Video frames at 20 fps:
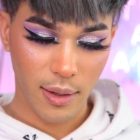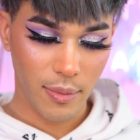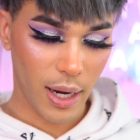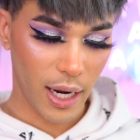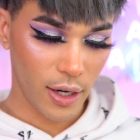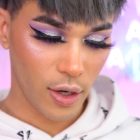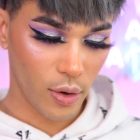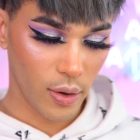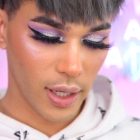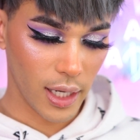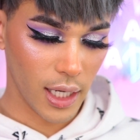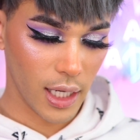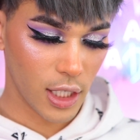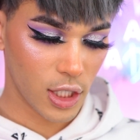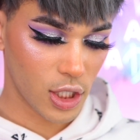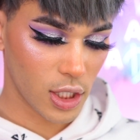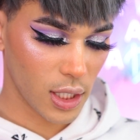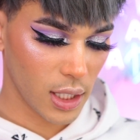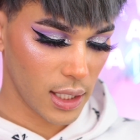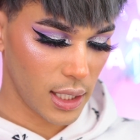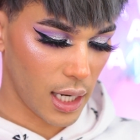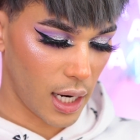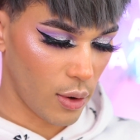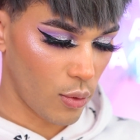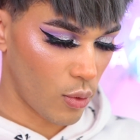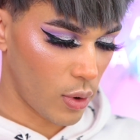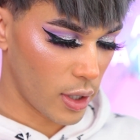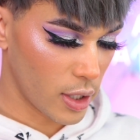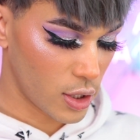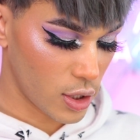I know initially I
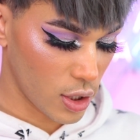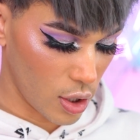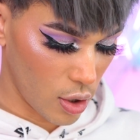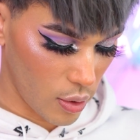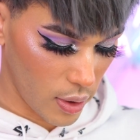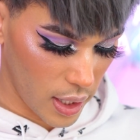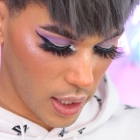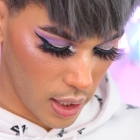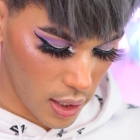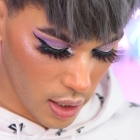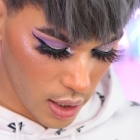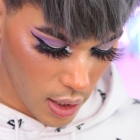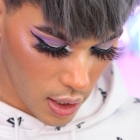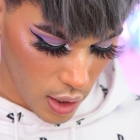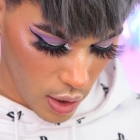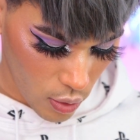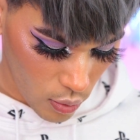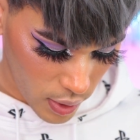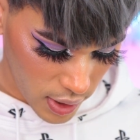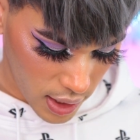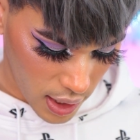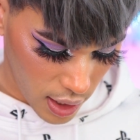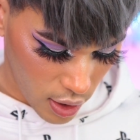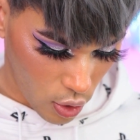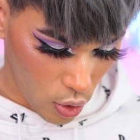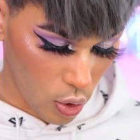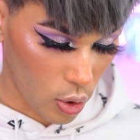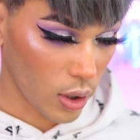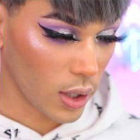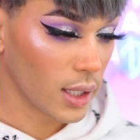wanted to go in with that
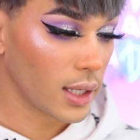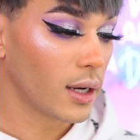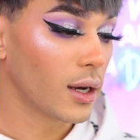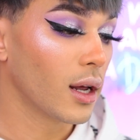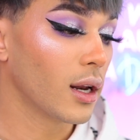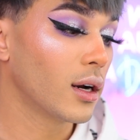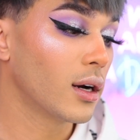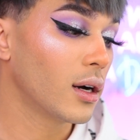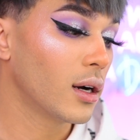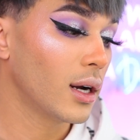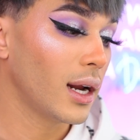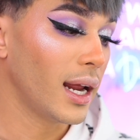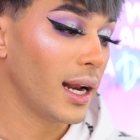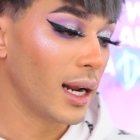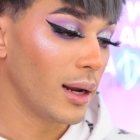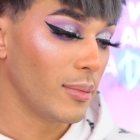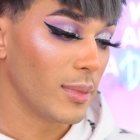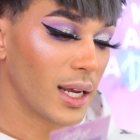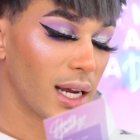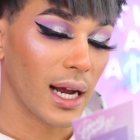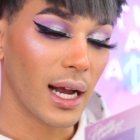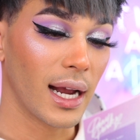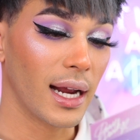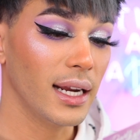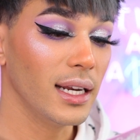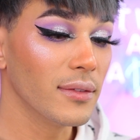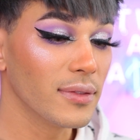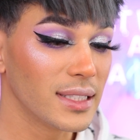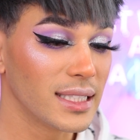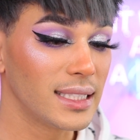corally color, and I'm kind
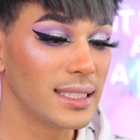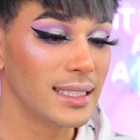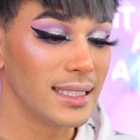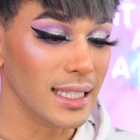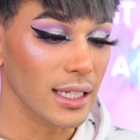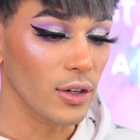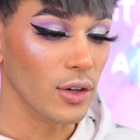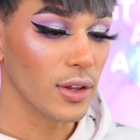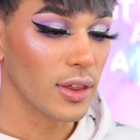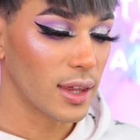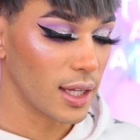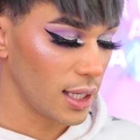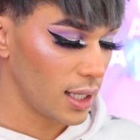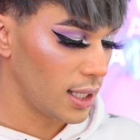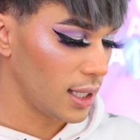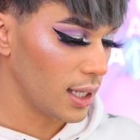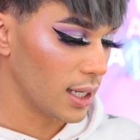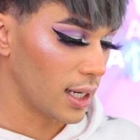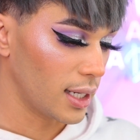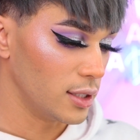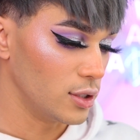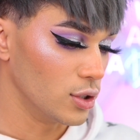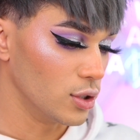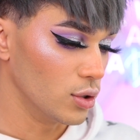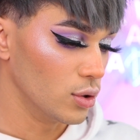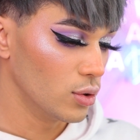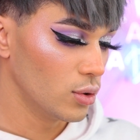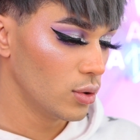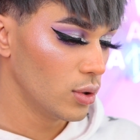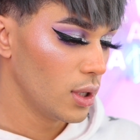of still thinking I
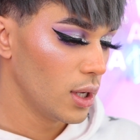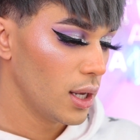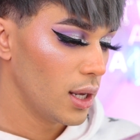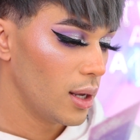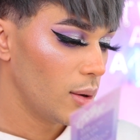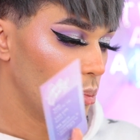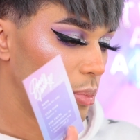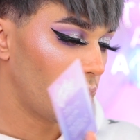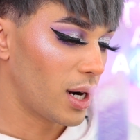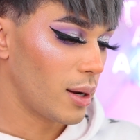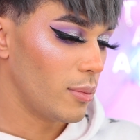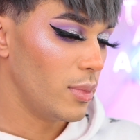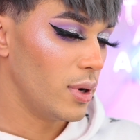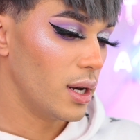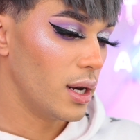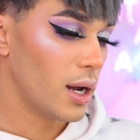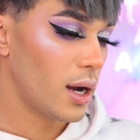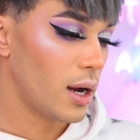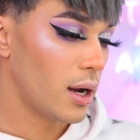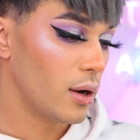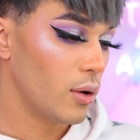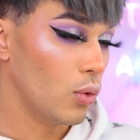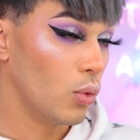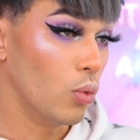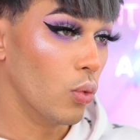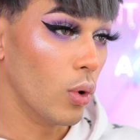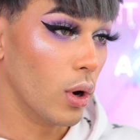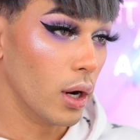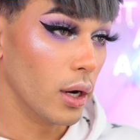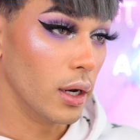do, but I'm not
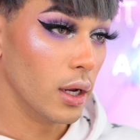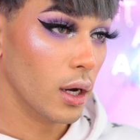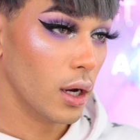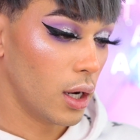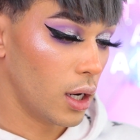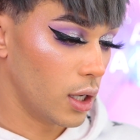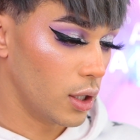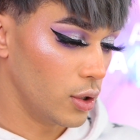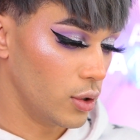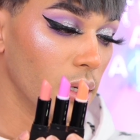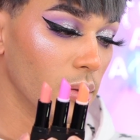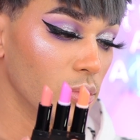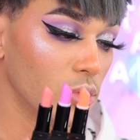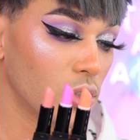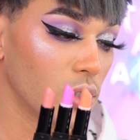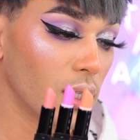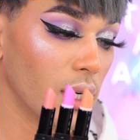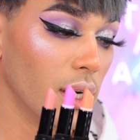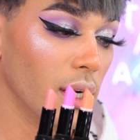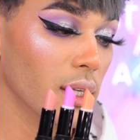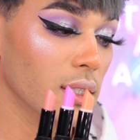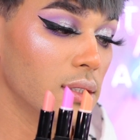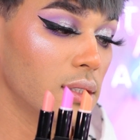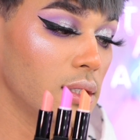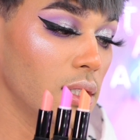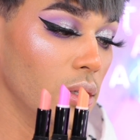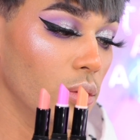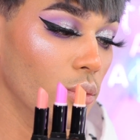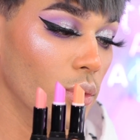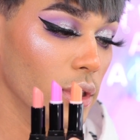100. I'm trying to see
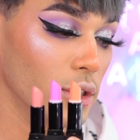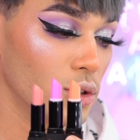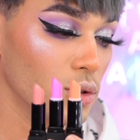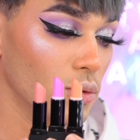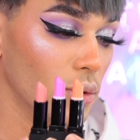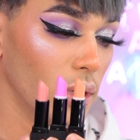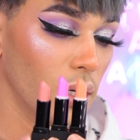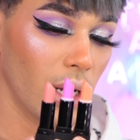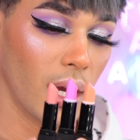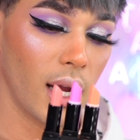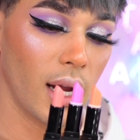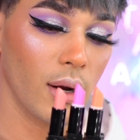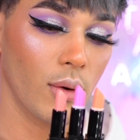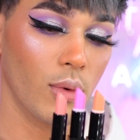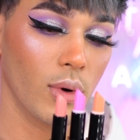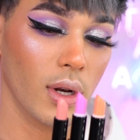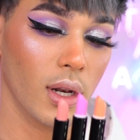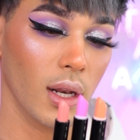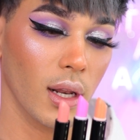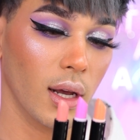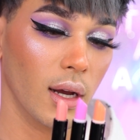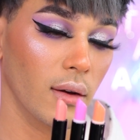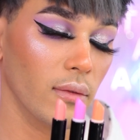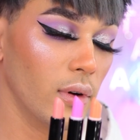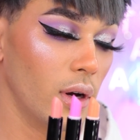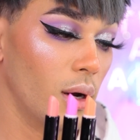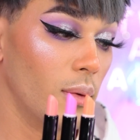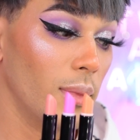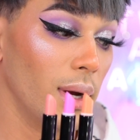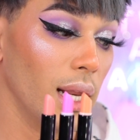which one I would love
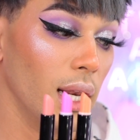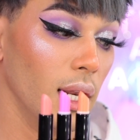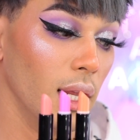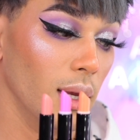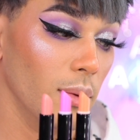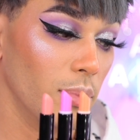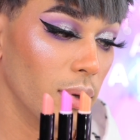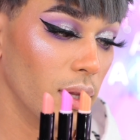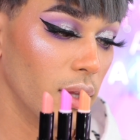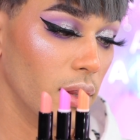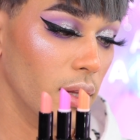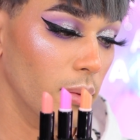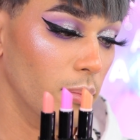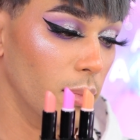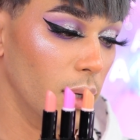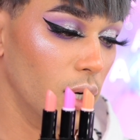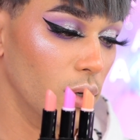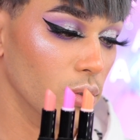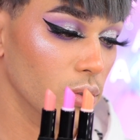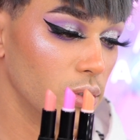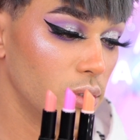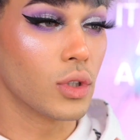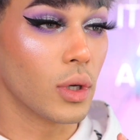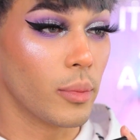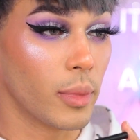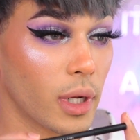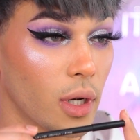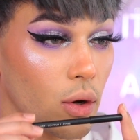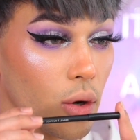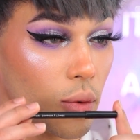on my lip the most. So
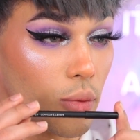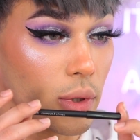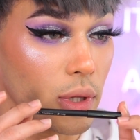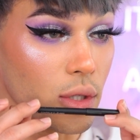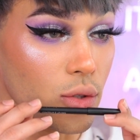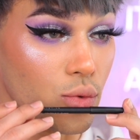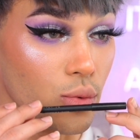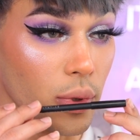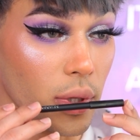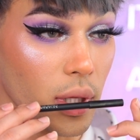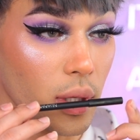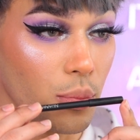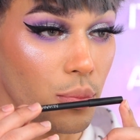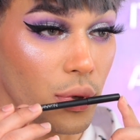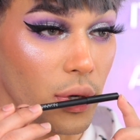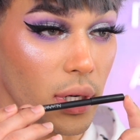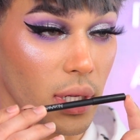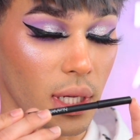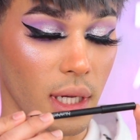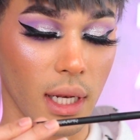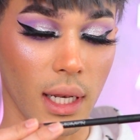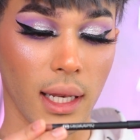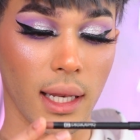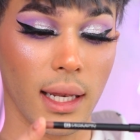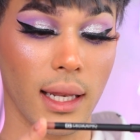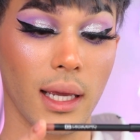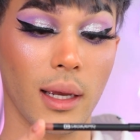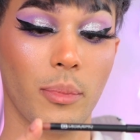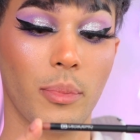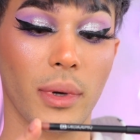I'm gonna go in with this really pretty
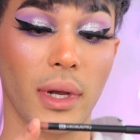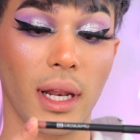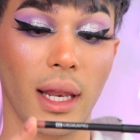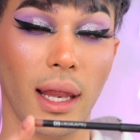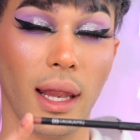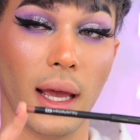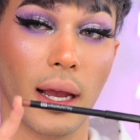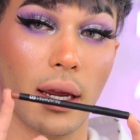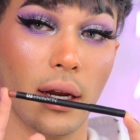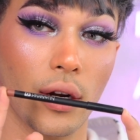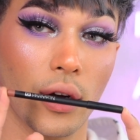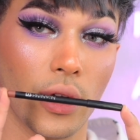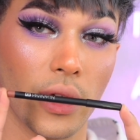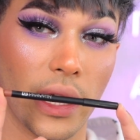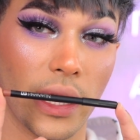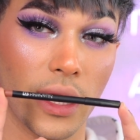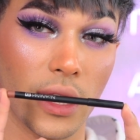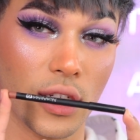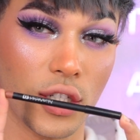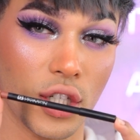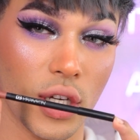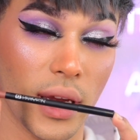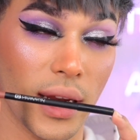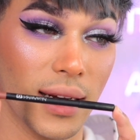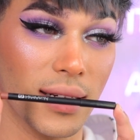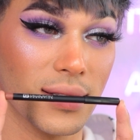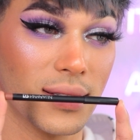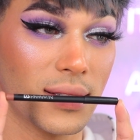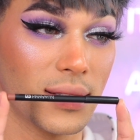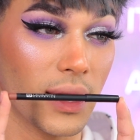lip liner in the
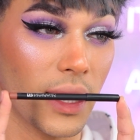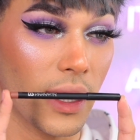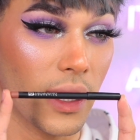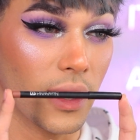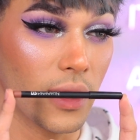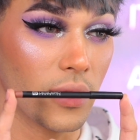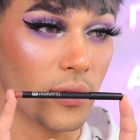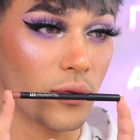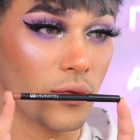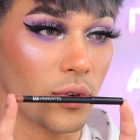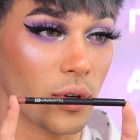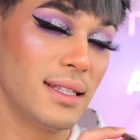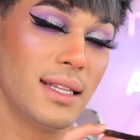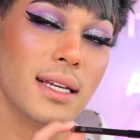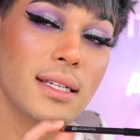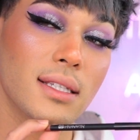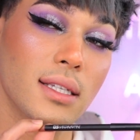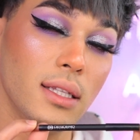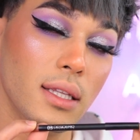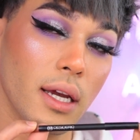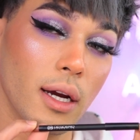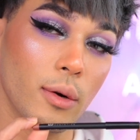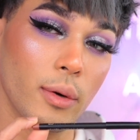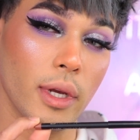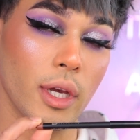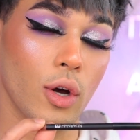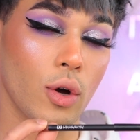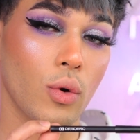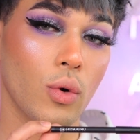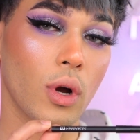shade Sand from
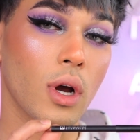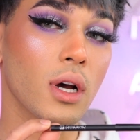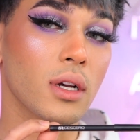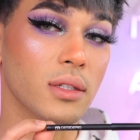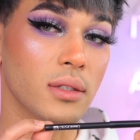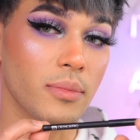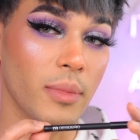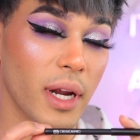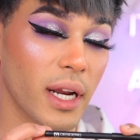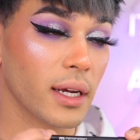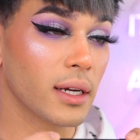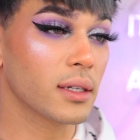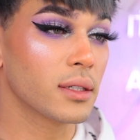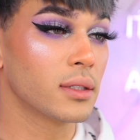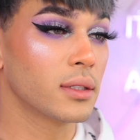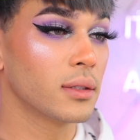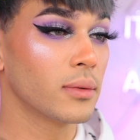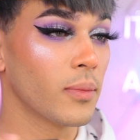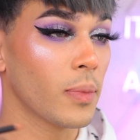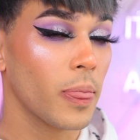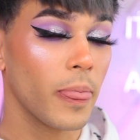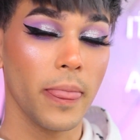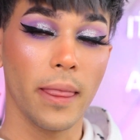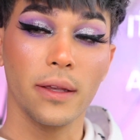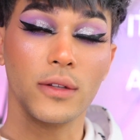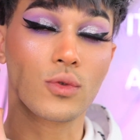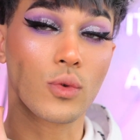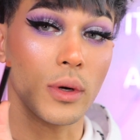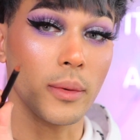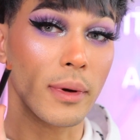Desiderio Cosmetics.
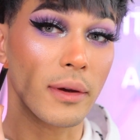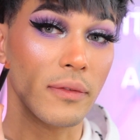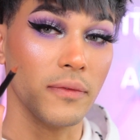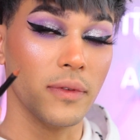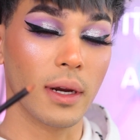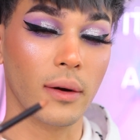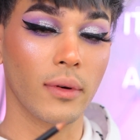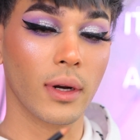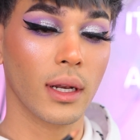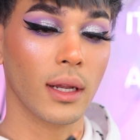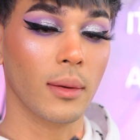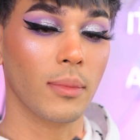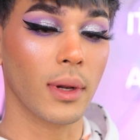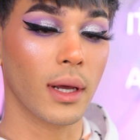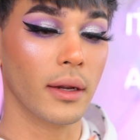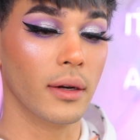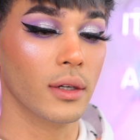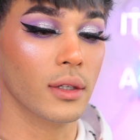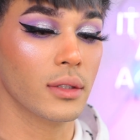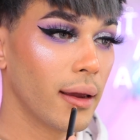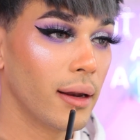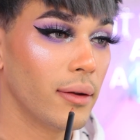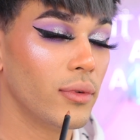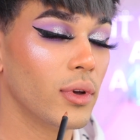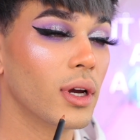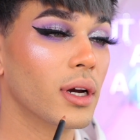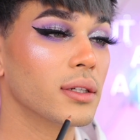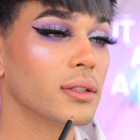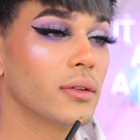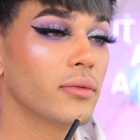It's one of my favorite lip liners. And if
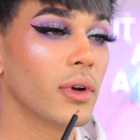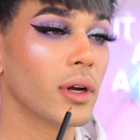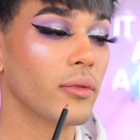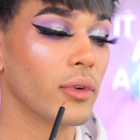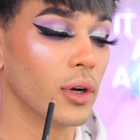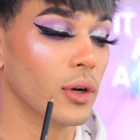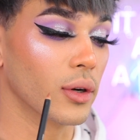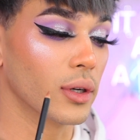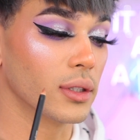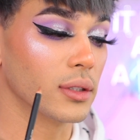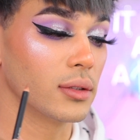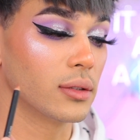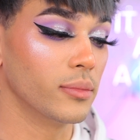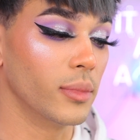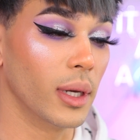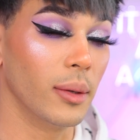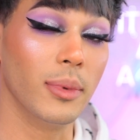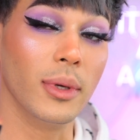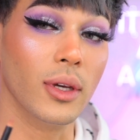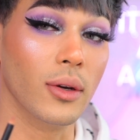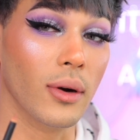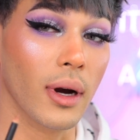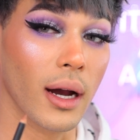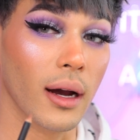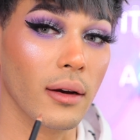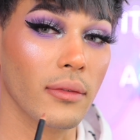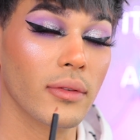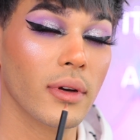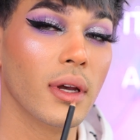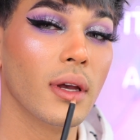you guys have never noticed, maybe you
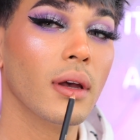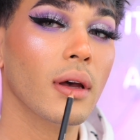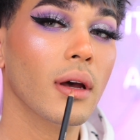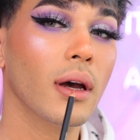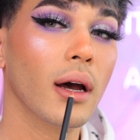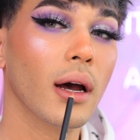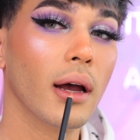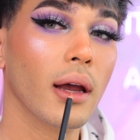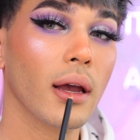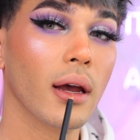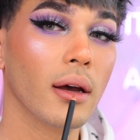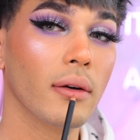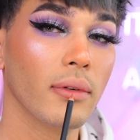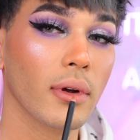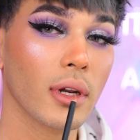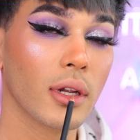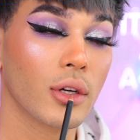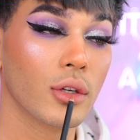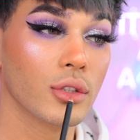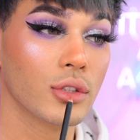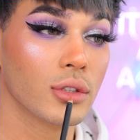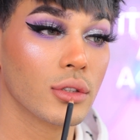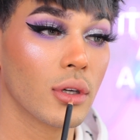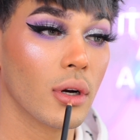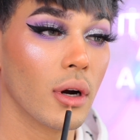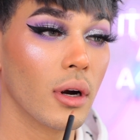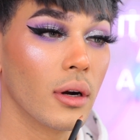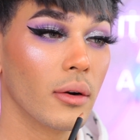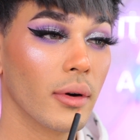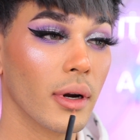have, I have a little
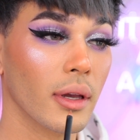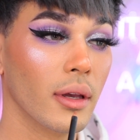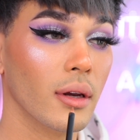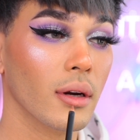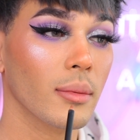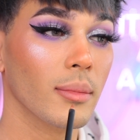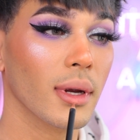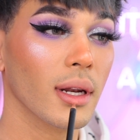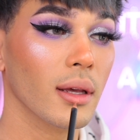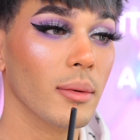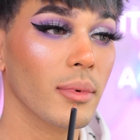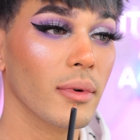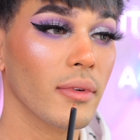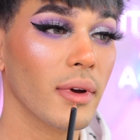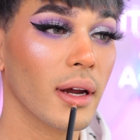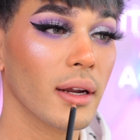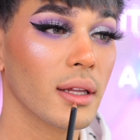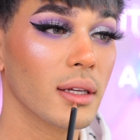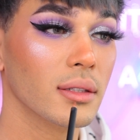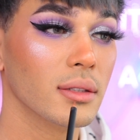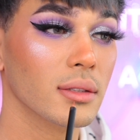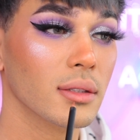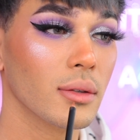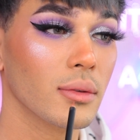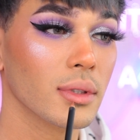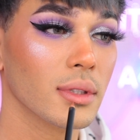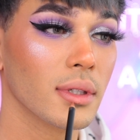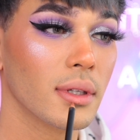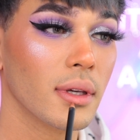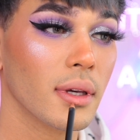scar right here on my lip. I've had that since I
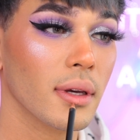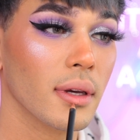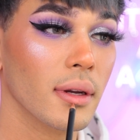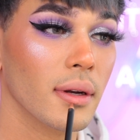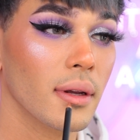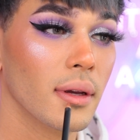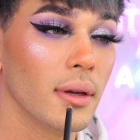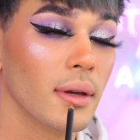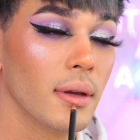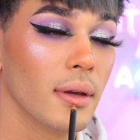was a kid.